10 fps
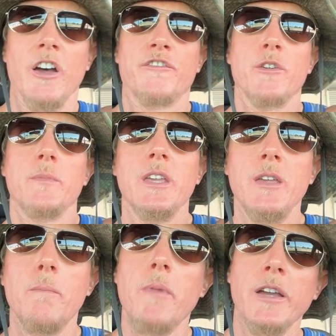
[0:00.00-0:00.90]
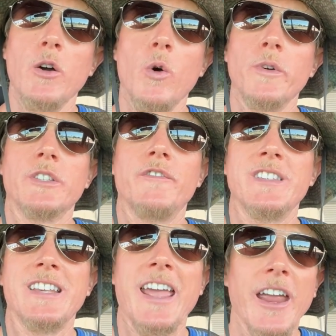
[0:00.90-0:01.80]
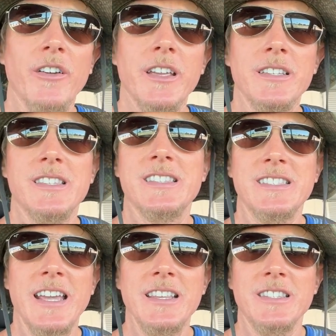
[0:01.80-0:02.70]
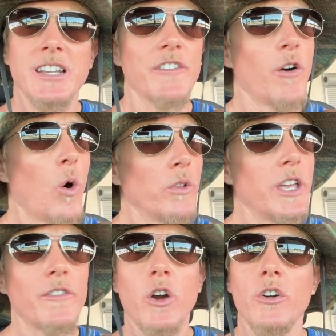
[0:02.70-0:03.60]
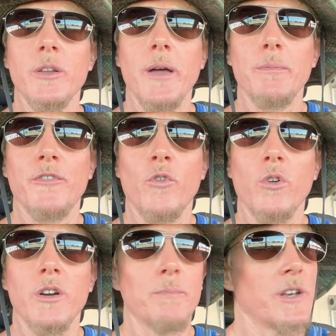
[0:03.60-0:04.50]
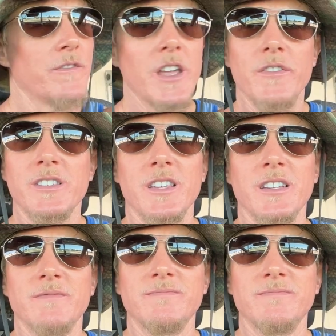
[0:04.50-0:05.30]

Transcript: For me, my goal was to visit areas and states that I've only ever heard about before but have never seen.